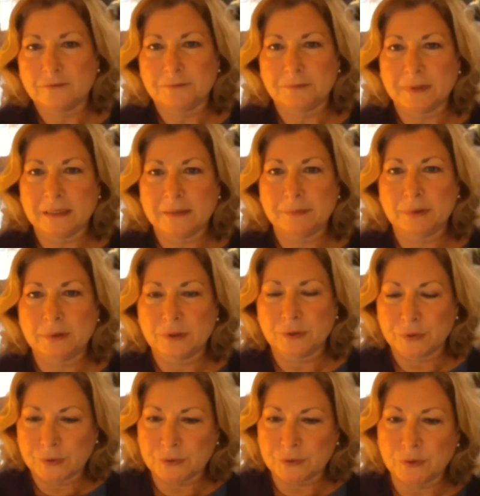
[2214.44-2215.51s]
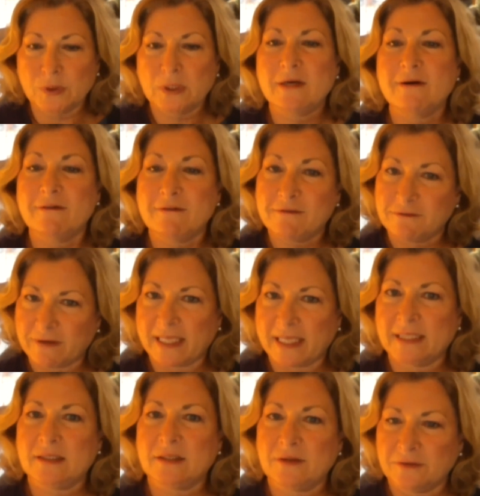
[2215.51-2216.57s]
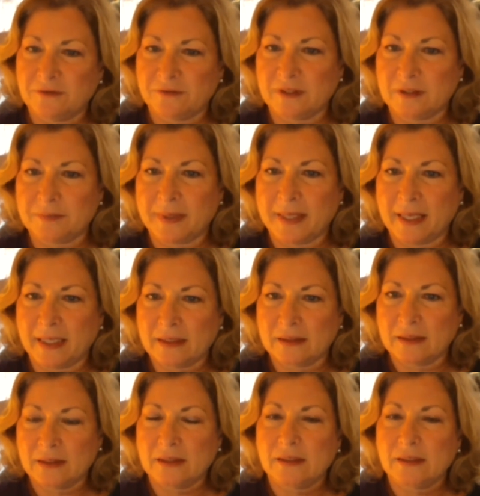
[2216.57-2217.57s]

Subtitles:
for people who fight the feedback,